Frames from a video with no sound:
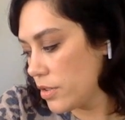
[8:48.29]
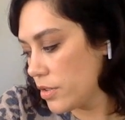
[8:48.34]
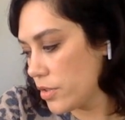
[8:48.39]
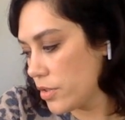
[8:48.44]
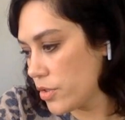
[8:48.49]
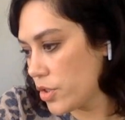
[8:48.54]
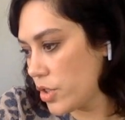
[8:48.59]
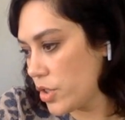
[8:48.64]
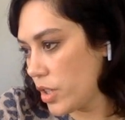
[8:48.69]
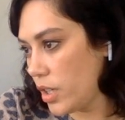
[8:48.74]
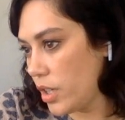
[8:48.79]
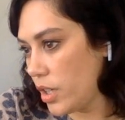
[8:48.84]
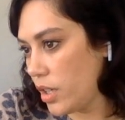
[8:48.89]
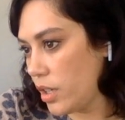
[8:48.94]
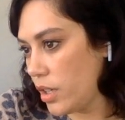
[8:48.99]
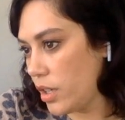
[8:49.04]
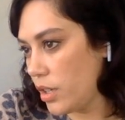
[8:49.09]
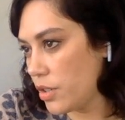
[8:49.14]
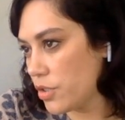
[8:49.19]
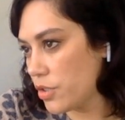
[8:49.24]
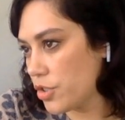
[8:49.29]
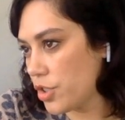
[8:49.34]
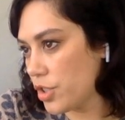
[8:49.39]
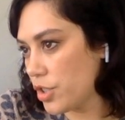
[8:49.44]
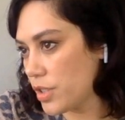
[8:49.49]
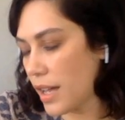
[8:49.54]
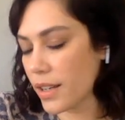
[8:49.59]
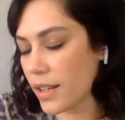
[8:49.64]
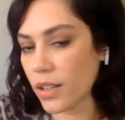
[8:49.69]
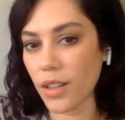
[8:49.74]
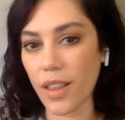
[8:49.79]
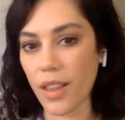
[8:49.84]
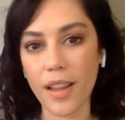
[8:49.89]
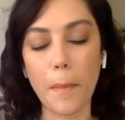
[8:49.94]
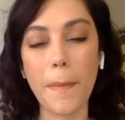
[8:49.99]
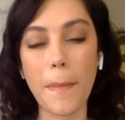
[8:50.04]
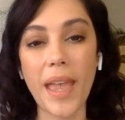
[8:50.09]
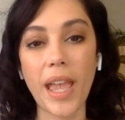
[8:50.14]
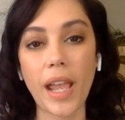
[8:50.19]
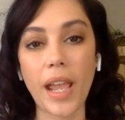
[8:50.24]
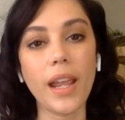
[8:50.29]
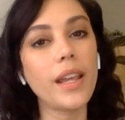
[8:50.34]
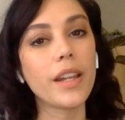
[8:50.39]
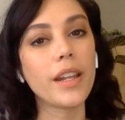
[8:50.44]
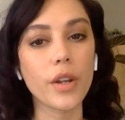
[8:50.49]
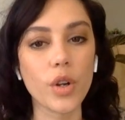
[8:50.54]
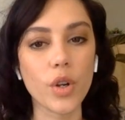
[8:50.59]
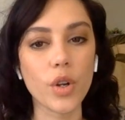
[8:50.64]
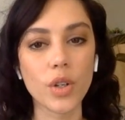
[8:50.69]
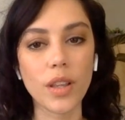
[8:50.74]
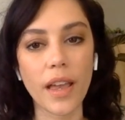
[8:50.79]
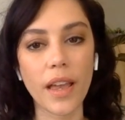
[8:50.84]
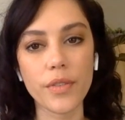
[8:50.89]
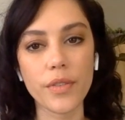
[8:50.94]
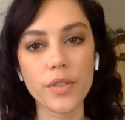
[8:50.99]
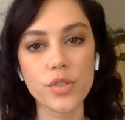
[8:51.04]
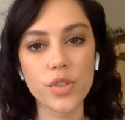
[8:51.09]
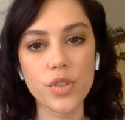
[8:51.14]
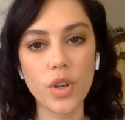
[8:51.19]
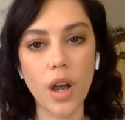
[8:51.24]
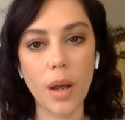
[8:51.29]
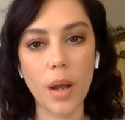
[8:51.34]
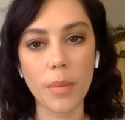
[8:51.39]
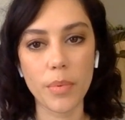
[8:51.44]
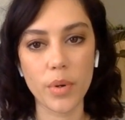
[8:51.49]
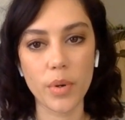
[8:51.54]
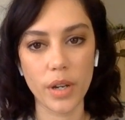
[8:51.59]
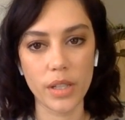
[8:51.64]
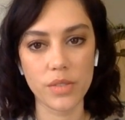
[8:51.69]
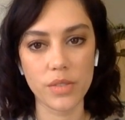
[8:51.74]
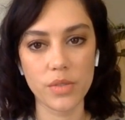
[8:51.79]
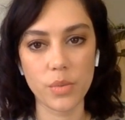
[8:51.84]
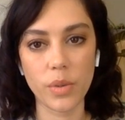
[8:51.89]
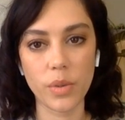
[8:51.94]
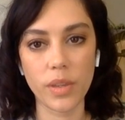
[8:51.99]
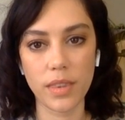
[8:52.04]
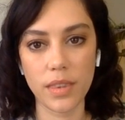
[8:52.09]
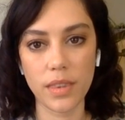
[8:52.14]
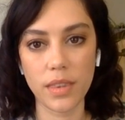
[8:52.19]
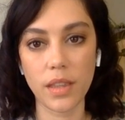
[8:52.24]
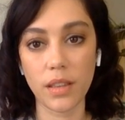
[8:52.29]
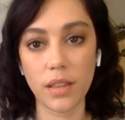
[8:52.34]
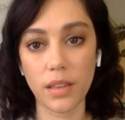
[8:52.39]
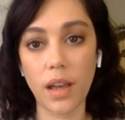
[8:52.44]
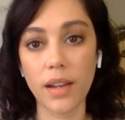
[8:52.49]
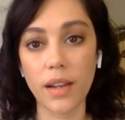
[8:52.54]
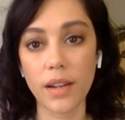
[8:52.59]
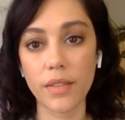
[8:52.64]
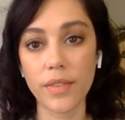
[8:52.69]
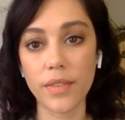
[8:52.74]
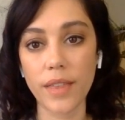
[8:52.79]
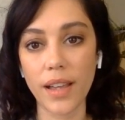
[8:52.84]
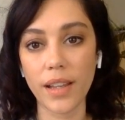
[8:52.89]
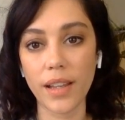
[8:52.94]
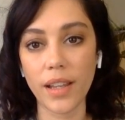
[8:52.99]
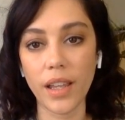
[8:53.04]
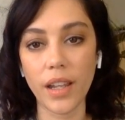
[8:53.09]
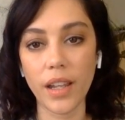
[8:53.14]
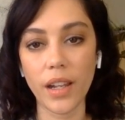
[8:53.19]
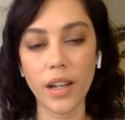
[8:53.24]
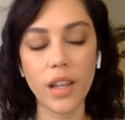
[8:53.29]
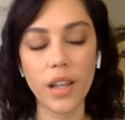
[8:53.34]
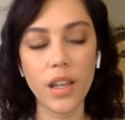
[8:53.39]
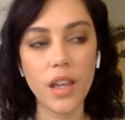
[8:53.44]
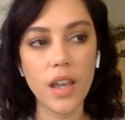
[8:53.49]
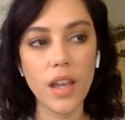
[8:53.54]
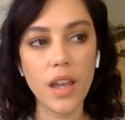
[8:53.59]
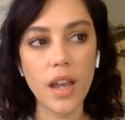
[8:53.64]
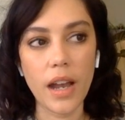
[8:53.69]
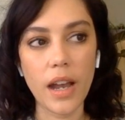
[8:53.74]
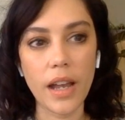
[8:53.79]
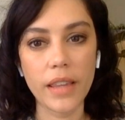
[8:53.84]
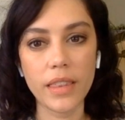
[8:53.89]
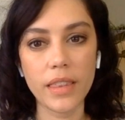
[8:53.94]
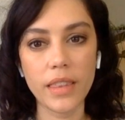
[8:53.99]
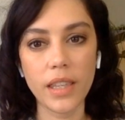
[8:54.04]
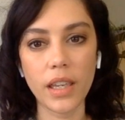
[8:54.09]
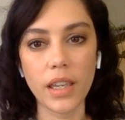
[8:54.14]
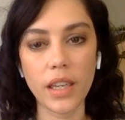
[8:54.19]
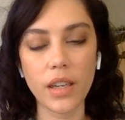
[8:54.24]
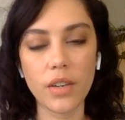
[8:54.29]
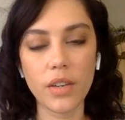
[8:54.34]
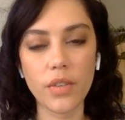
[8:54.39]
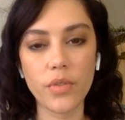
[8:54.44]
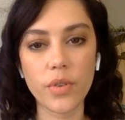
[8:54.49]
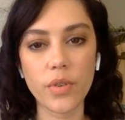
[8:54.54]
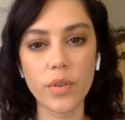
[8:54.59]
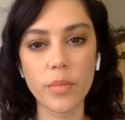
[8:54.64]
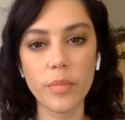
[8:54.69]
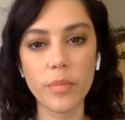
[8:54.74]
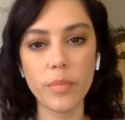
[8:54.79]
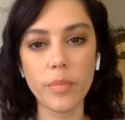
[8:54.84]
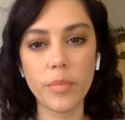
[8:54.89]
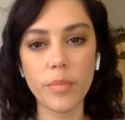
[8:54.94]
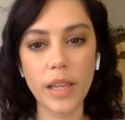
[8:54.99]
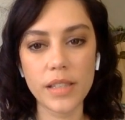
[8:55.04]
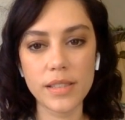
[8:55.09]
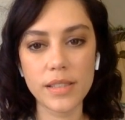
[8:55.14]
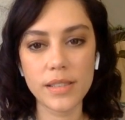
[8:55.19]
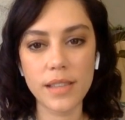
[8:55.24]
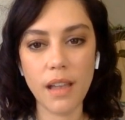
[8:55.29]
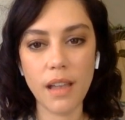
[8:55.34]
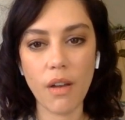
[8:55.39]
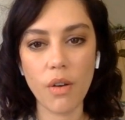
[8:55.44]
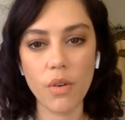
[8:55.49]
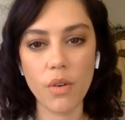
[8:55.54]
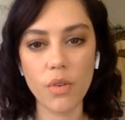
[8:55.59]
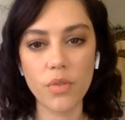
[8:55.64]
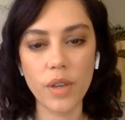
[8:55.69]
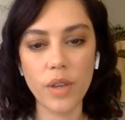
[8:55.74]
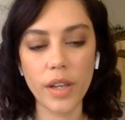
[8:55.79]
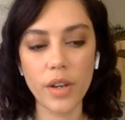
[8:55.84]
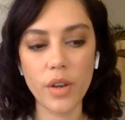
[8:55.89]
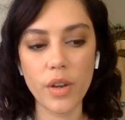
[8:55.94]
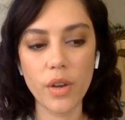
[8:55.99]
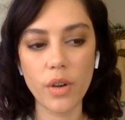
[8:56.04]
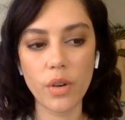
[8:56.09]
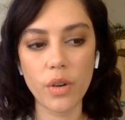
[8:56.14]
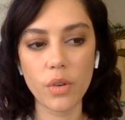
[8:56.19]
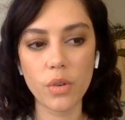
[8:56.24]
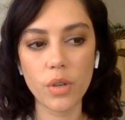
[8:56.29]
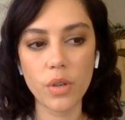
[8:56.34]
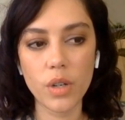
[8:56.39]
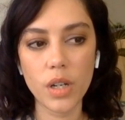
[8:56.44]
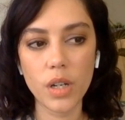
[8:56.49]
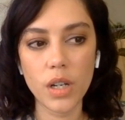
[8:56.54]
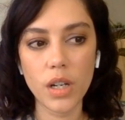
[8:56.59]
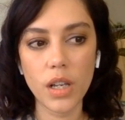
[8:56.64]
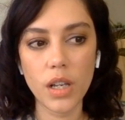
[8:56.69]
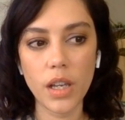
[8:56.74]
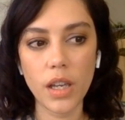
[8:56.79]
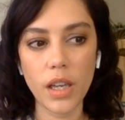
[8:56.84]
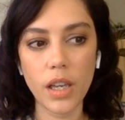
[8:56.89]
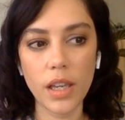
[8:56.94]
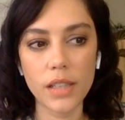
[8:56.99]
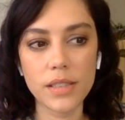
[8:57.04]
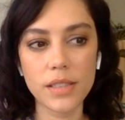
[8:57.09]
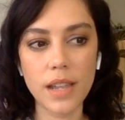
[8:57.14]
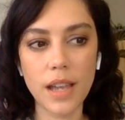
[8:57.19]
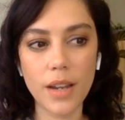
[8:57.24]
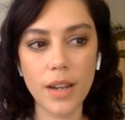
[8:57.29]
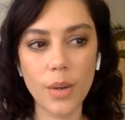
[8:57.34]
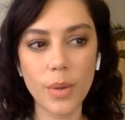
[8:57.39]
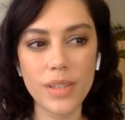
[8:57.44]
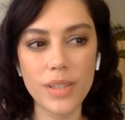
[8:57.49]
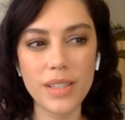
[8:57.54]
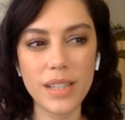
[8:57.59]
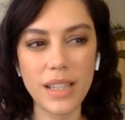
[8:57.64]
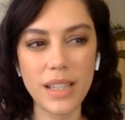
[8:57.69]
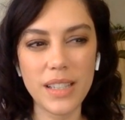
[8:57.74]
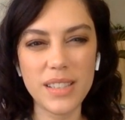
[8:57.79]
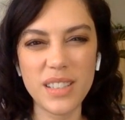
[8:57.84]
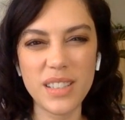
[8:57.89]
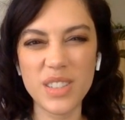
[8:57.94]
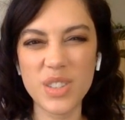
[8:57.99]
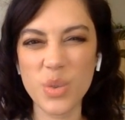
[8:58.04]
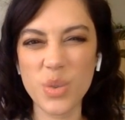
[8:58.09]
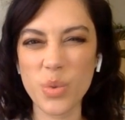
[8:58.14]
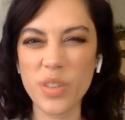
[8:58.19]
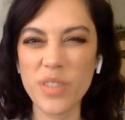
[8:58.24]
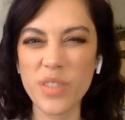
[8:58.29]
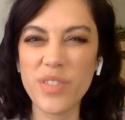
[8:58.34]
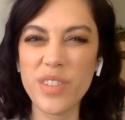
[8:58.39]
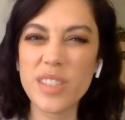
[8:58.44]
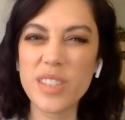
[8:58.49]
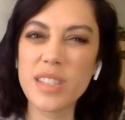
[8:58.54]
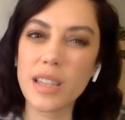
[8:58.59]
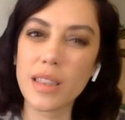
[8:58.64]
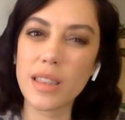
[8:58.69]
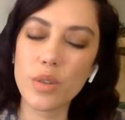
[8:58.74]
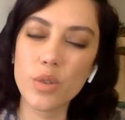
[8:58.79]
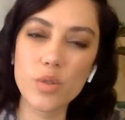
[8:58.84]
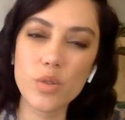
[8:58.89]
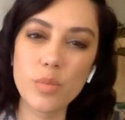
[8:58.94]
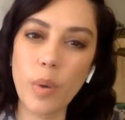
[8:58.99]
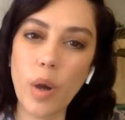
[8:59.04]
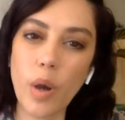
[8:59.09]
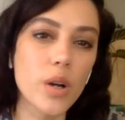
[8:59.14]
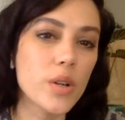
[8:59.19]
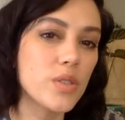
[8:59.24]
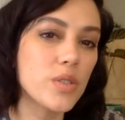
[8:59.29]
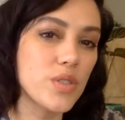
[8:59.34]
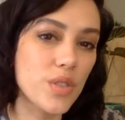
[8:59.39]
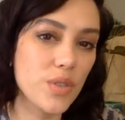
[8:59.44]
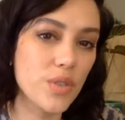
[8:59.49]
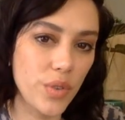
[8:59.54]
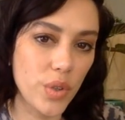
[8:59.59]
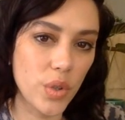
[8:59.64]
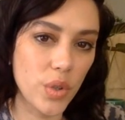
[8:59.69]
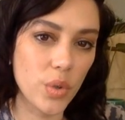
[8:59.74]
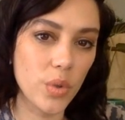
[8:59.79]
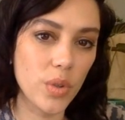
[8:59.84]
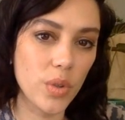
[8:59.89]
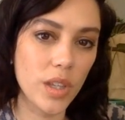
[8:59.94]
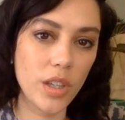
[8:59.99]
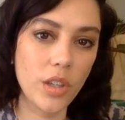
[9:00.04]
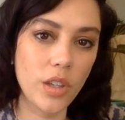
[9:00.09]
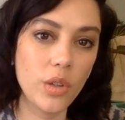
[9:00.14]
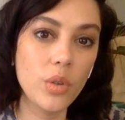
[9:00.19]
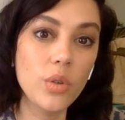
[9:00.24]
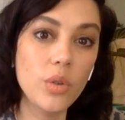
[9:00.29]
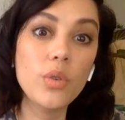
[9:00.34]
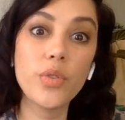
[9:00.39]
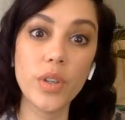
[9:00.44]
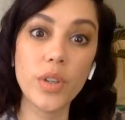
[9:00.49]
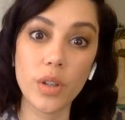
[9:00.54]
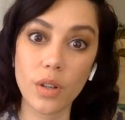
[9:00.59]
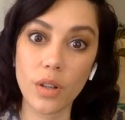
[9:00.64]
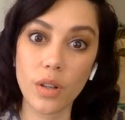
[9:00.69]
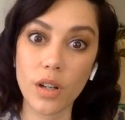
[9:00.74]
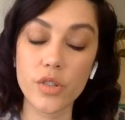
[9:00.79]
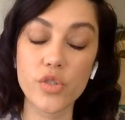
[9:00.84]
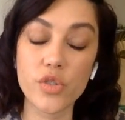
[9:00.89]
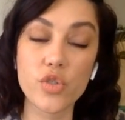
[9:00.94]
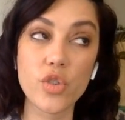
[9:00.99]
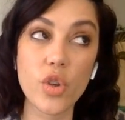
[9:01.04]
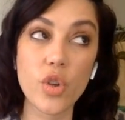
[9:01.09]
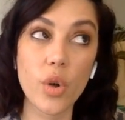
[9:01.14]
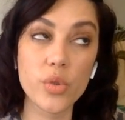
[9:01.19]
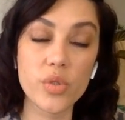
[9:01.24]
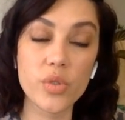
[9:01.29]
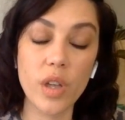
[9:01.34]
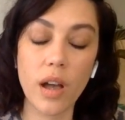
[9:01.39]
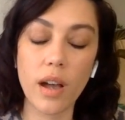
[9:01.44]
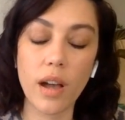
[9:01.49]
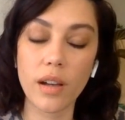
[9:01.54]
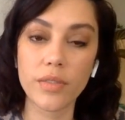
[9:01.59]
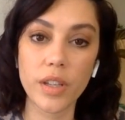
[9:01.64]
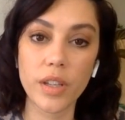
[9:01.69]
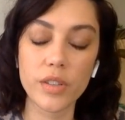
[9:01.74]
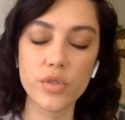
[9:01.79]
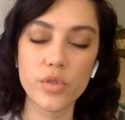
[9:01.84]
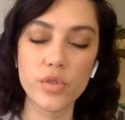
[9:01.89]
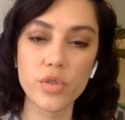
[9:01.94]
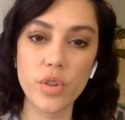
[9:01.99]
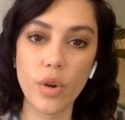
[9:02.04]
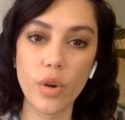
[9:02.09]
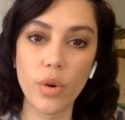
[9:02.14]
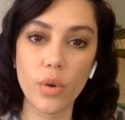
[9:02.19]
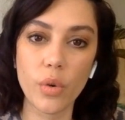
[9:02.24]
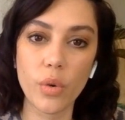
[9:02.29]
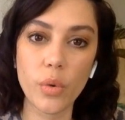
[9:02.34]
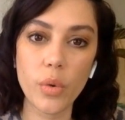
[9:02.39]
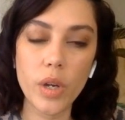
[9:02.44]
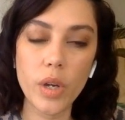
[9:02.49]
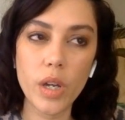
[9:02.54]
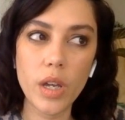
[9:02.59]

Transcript: she's had a lot of pain in her life, and she operates with a lot of that. And I think for myself, I know it's not always easy to revisit those parts of you that you feel are so soft and so